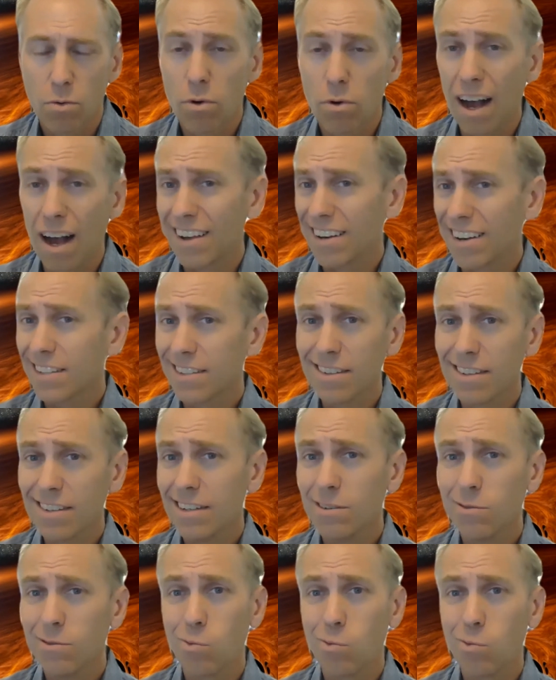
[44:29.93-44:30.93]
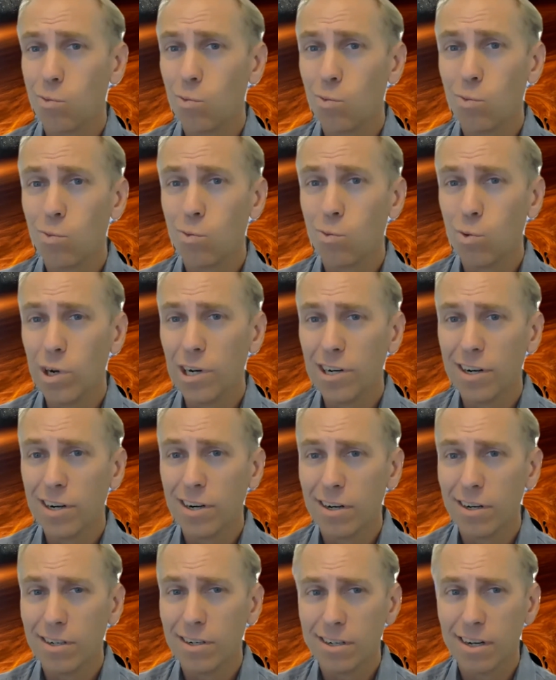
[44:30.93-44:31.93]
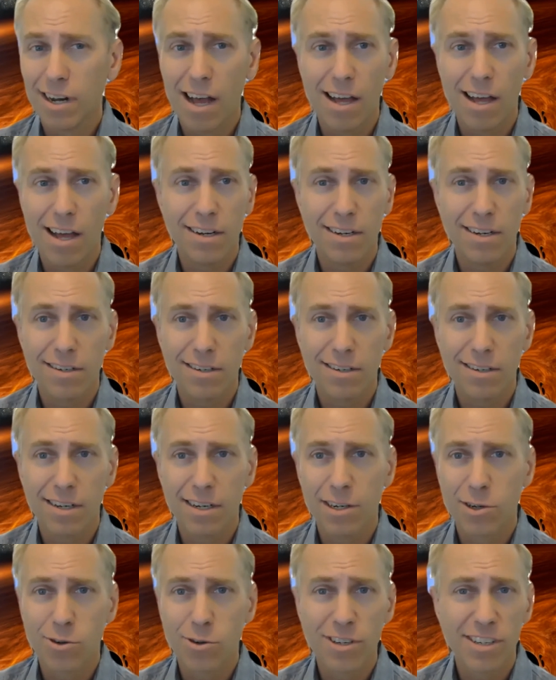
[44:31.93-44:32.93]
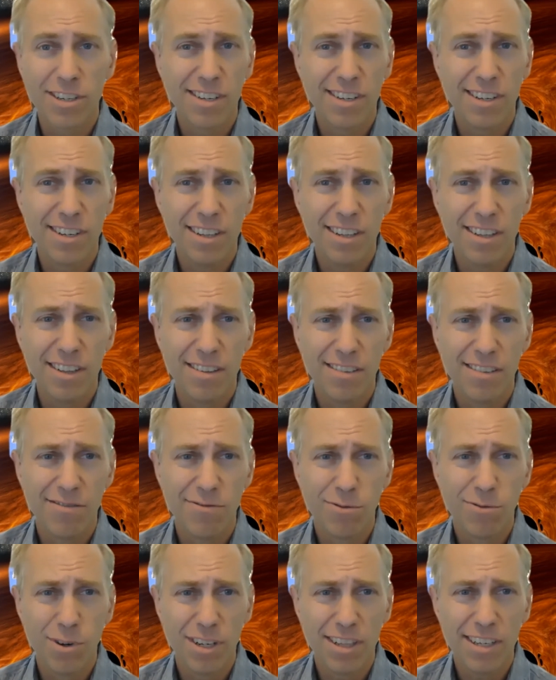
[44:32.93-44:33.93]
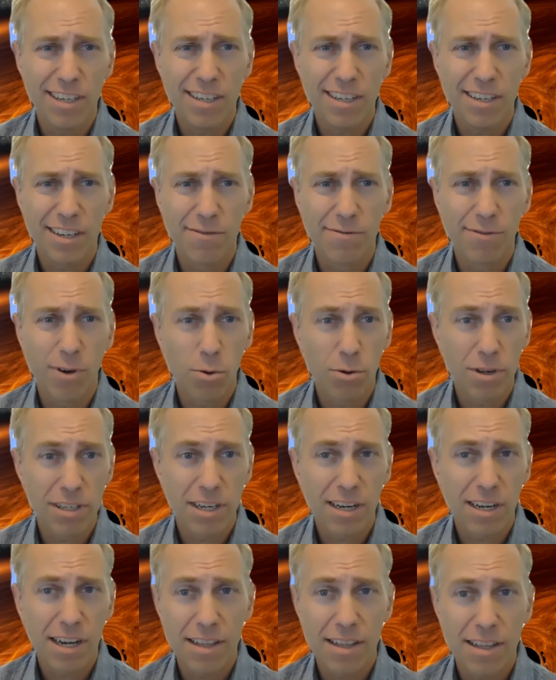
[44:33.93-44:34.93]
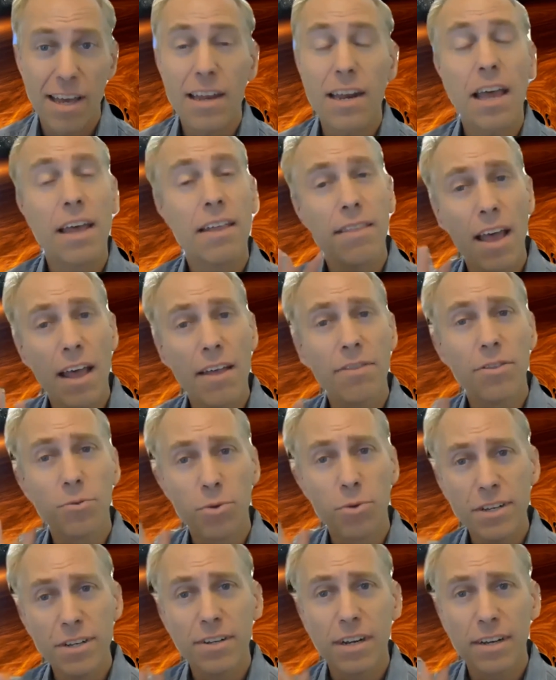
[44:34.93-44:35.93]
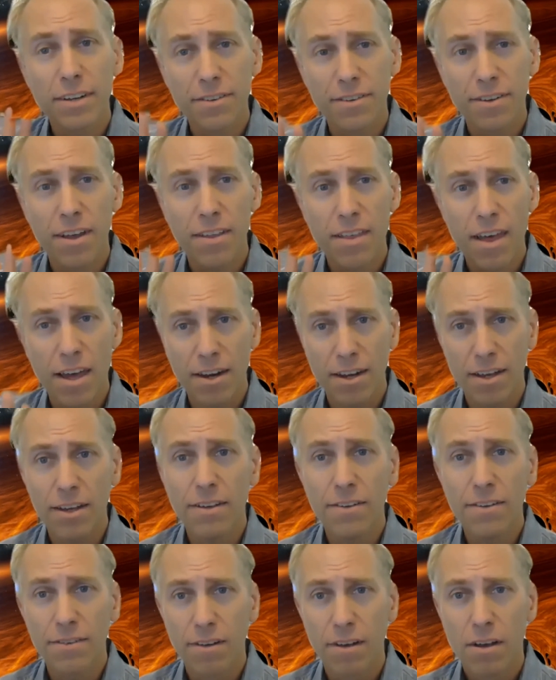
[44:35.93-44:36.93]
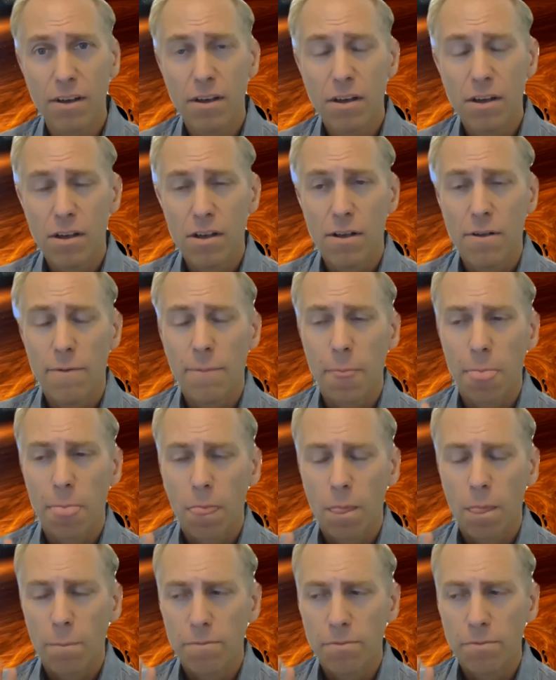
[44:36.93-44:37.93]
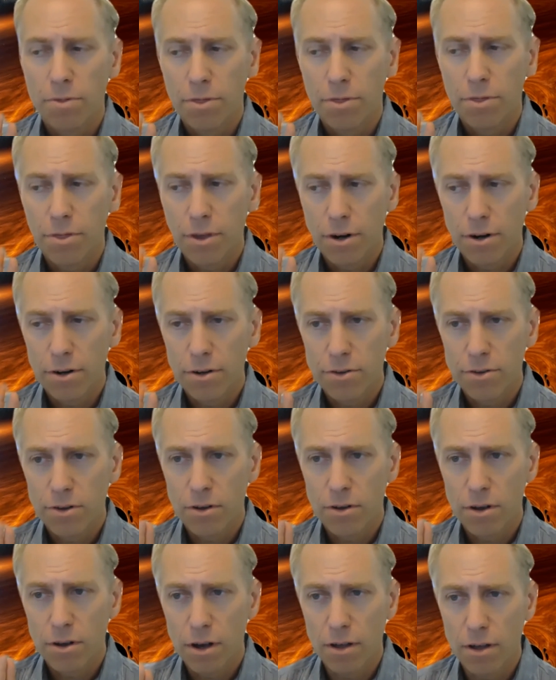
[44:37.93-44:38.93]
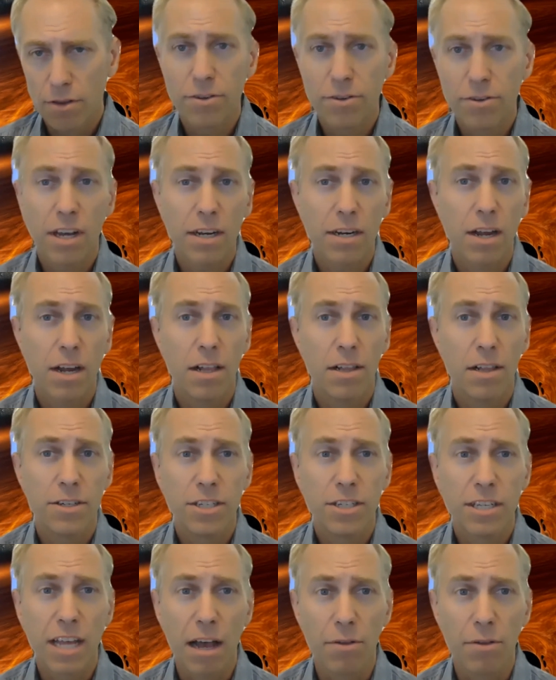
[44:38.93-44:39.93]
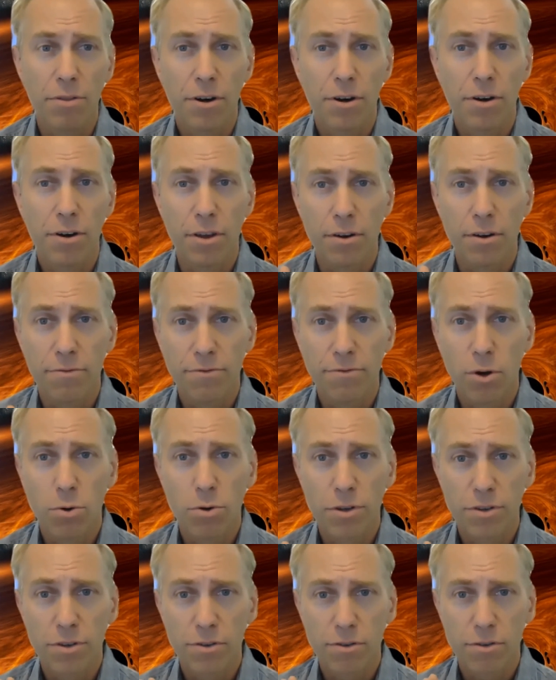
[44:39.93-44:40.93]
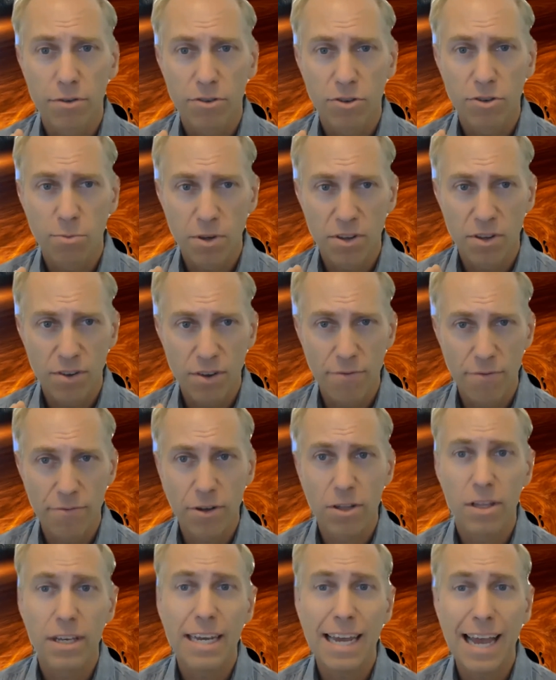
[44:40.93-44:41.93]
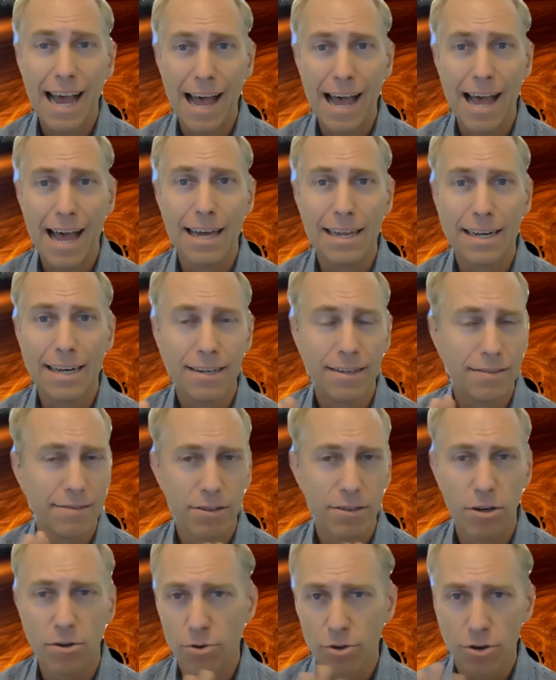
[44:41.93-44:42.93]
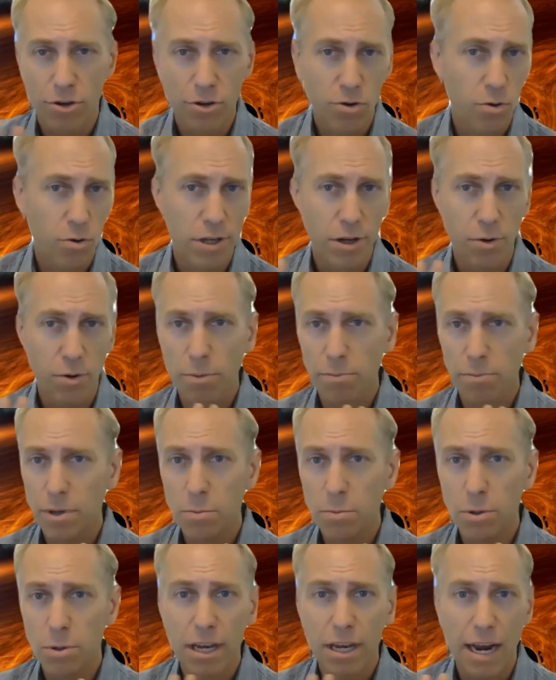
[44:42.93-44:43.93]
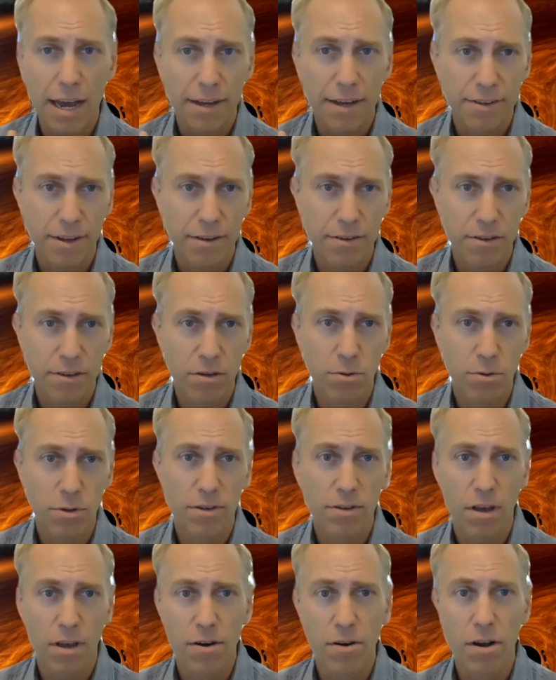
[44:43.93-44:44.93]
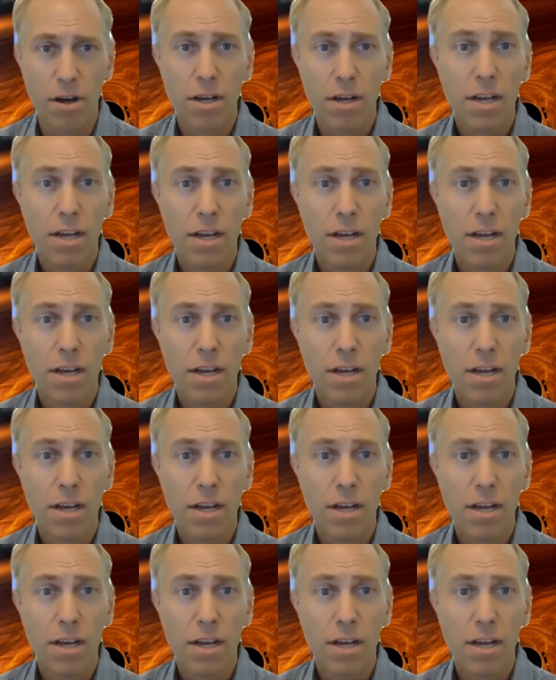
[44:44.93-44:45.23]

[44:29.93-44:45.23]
honestly, we're not interested really in focusing on that. And the reason I say that is there's other technologies out there that are focused specifically on, controlling what people get access to, et cetera.